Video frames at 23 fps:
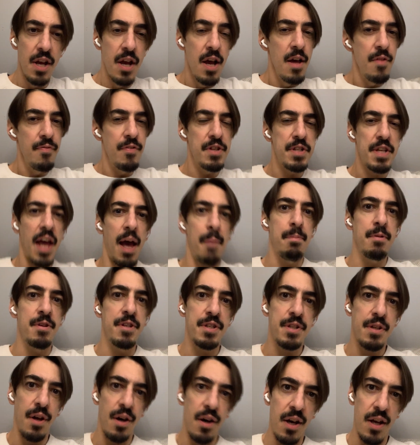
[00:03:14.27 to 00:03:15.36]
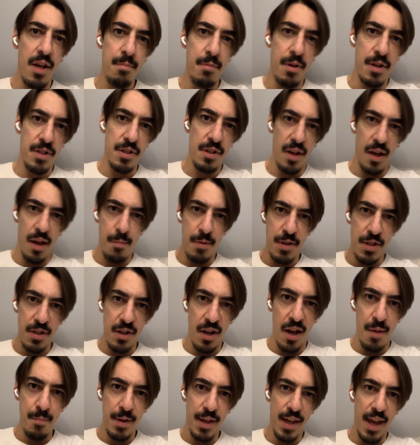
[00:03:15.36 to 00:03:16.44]
This happens time and
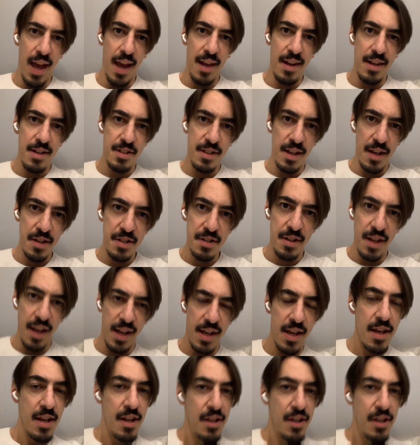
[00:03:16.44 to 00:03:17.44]
time again in testing.